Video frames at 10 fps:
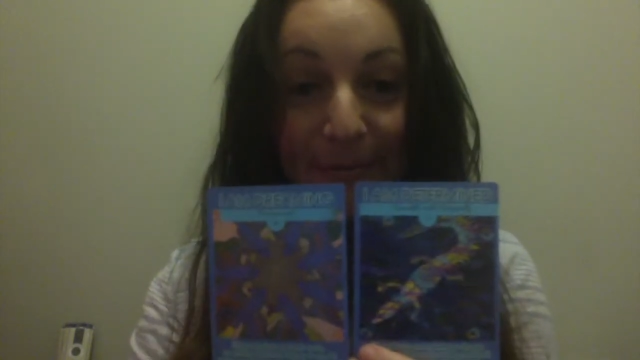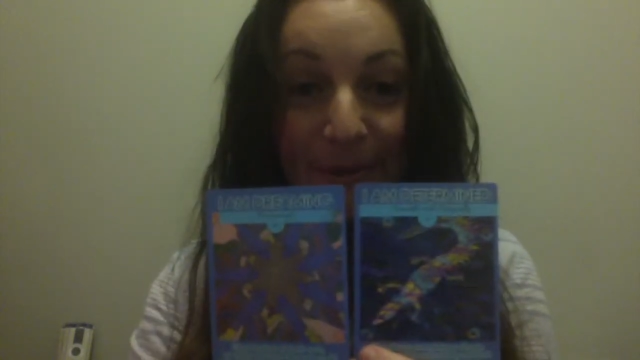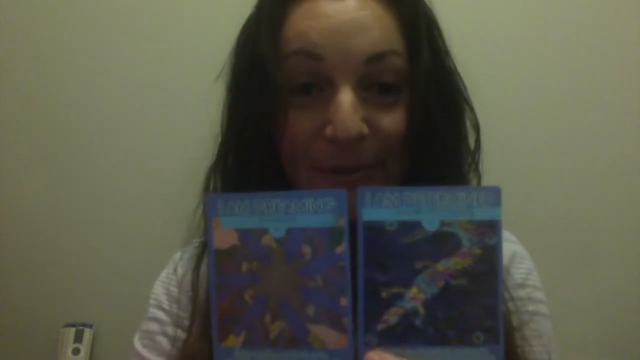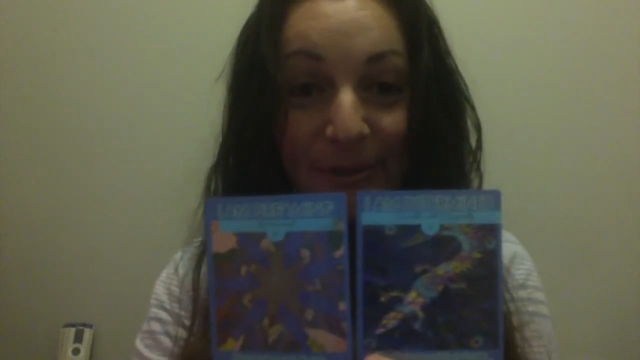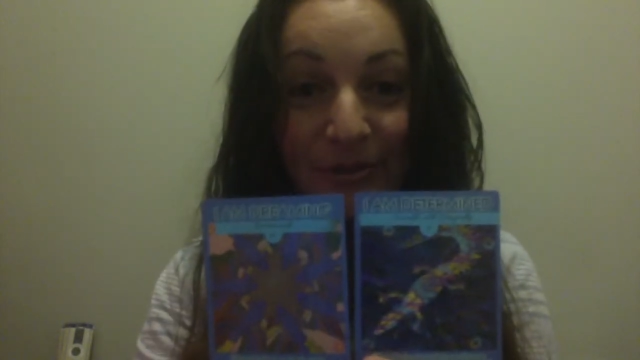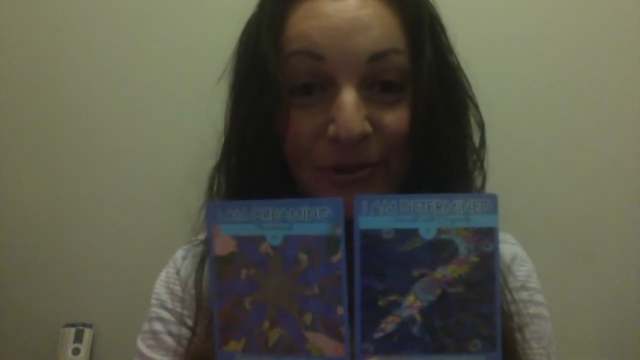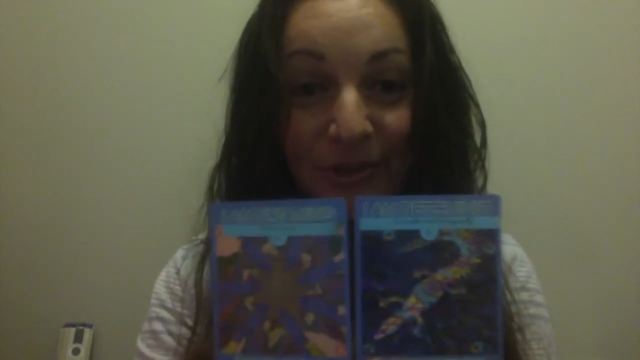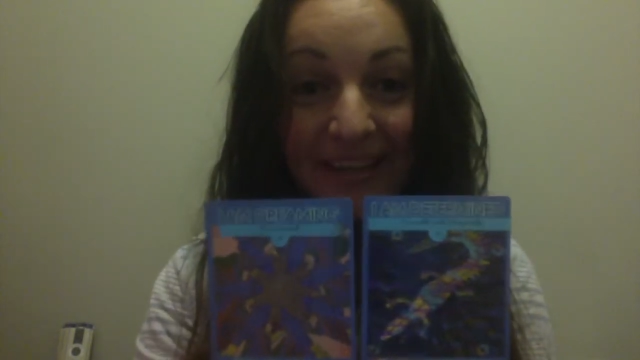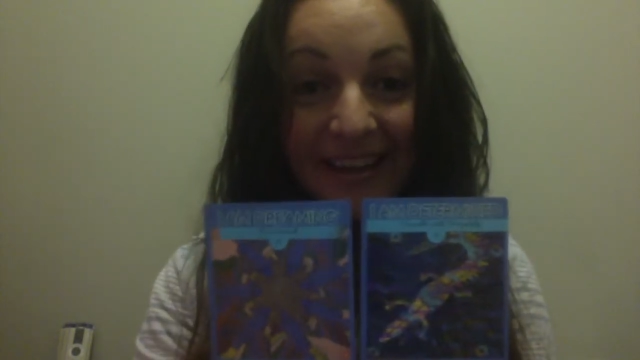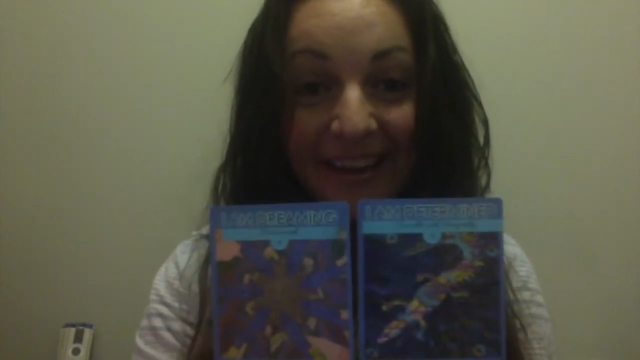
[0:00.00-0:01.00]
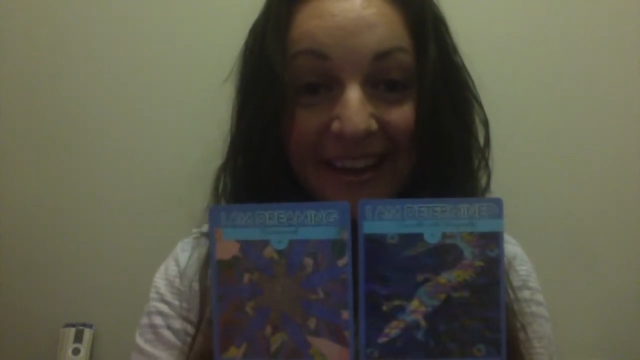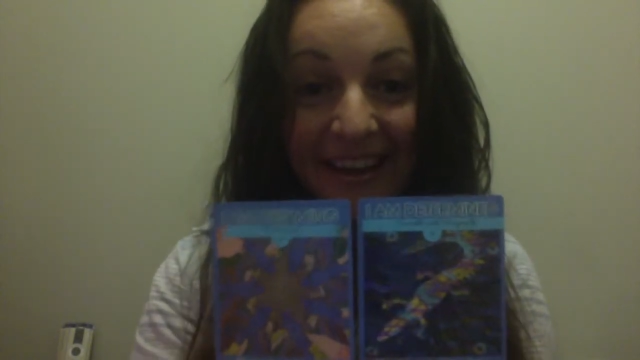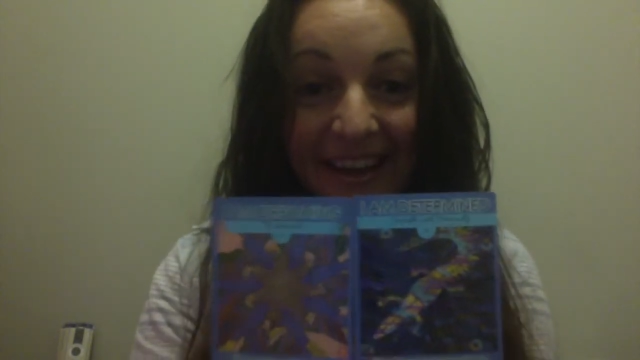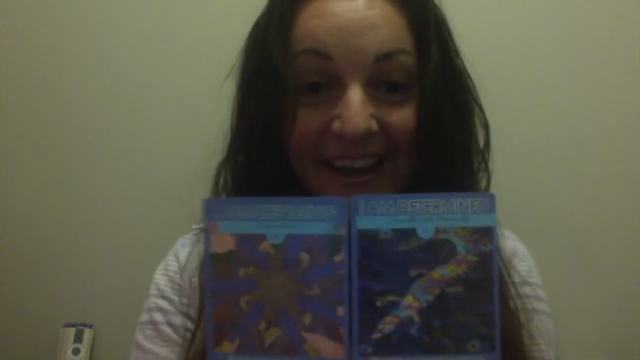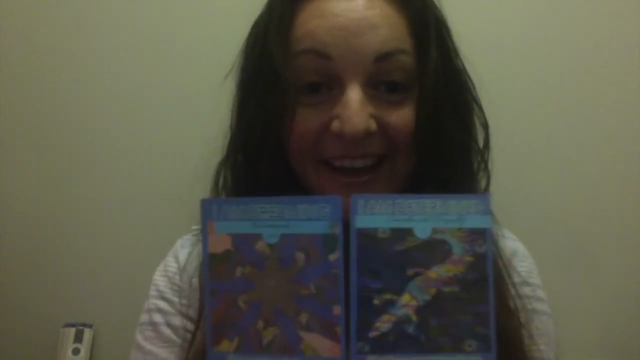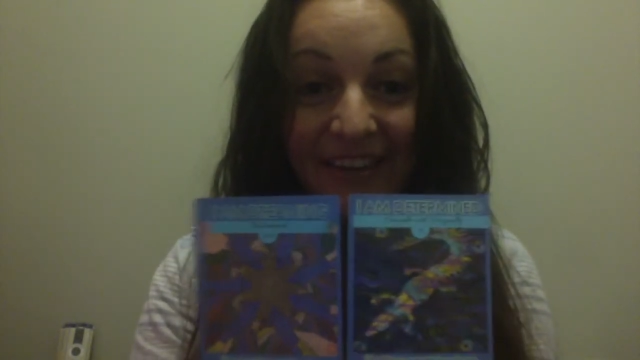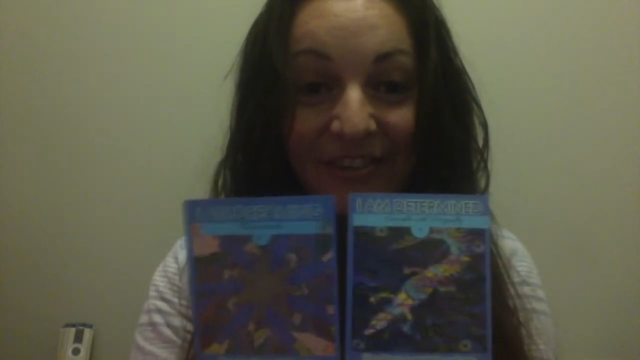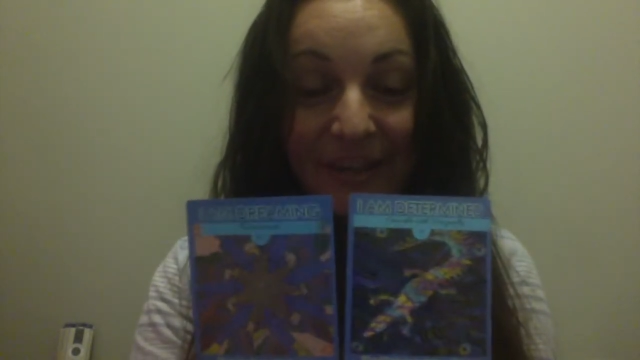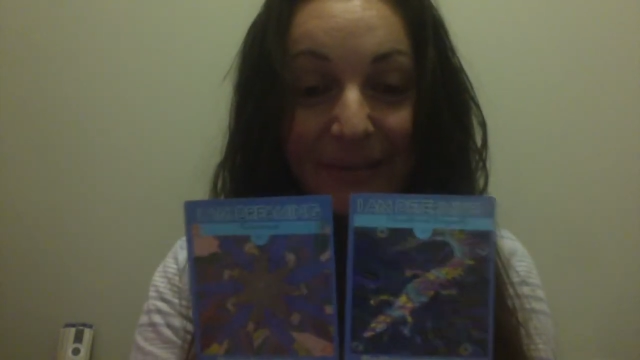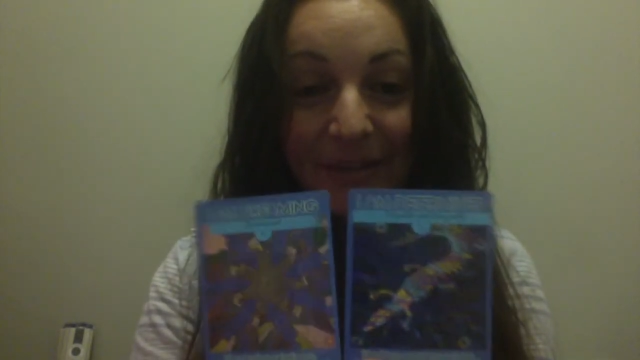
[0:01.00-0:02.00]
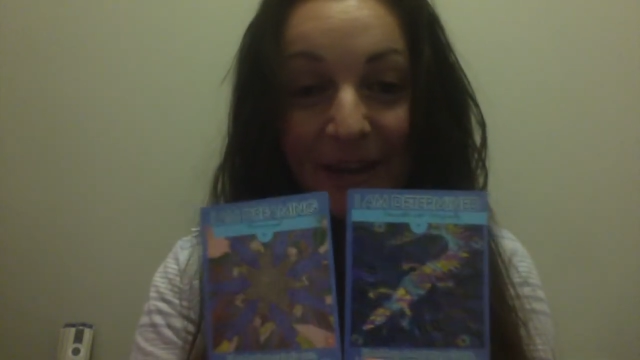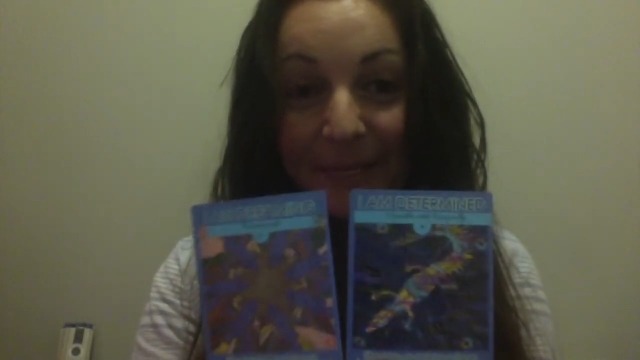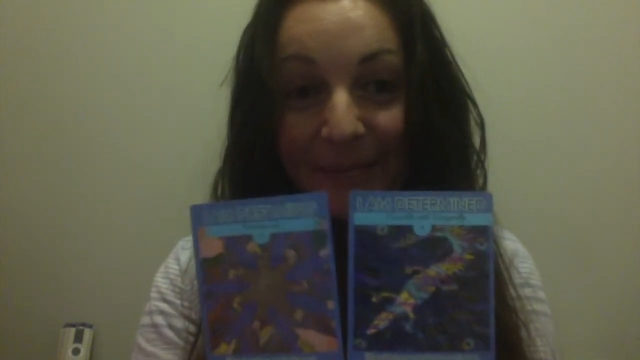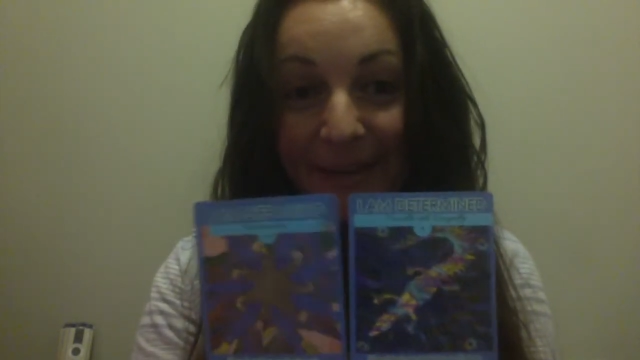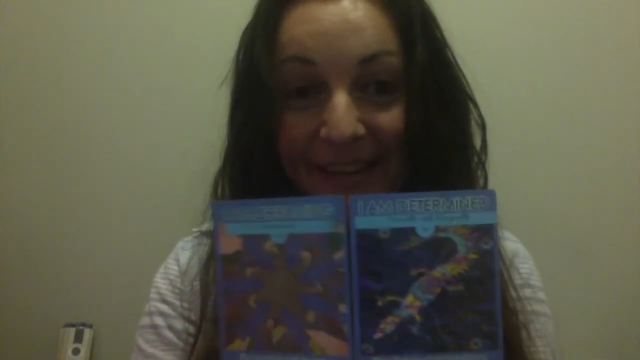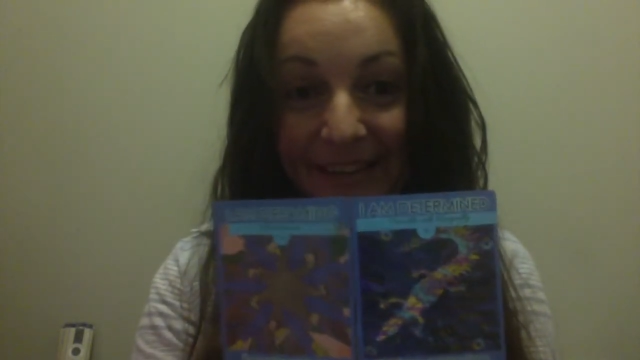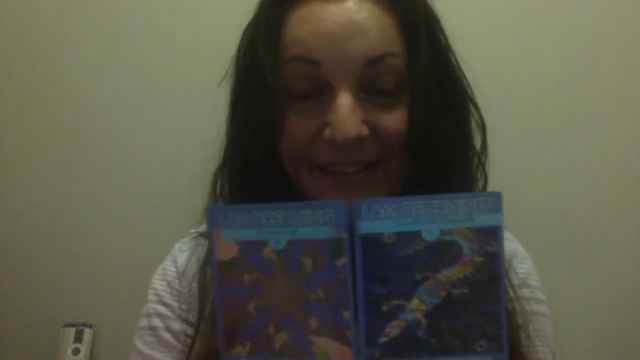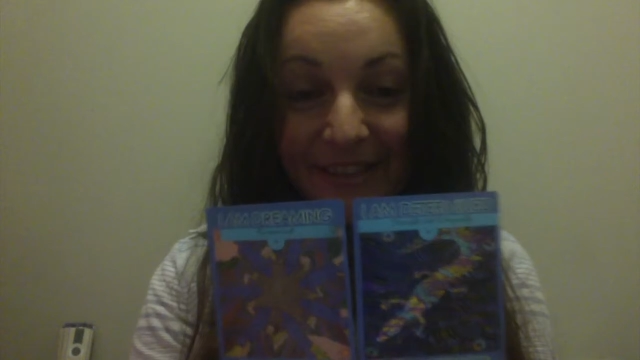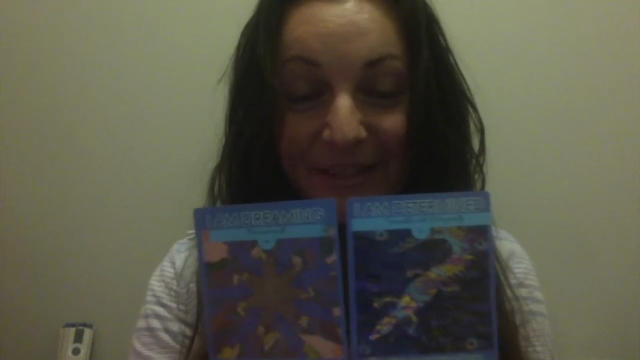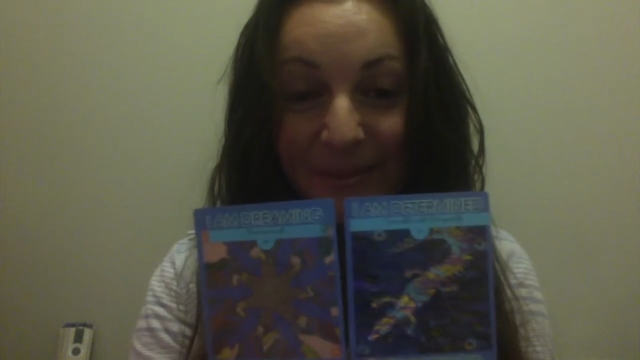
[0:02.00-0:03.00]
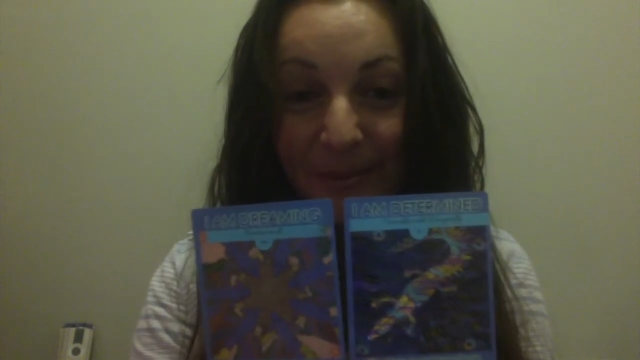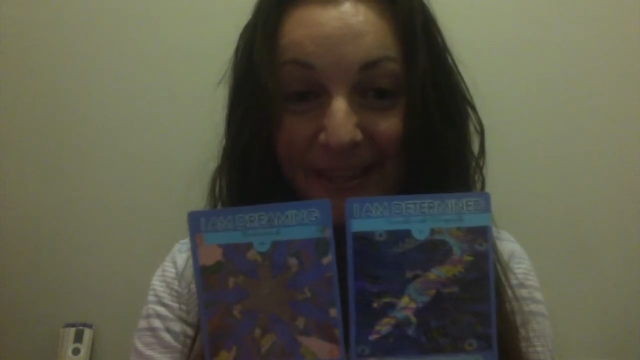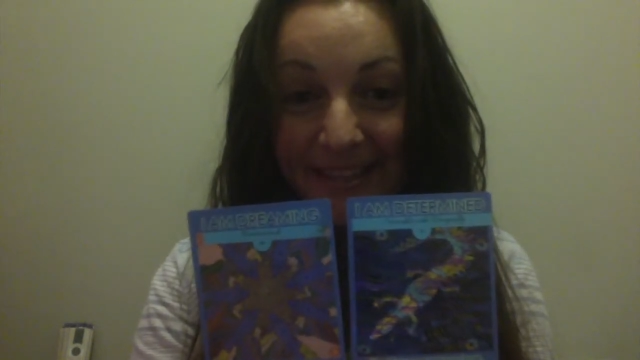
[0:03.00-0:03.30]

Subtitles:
you enjoyed our Dreamtime reading for this week,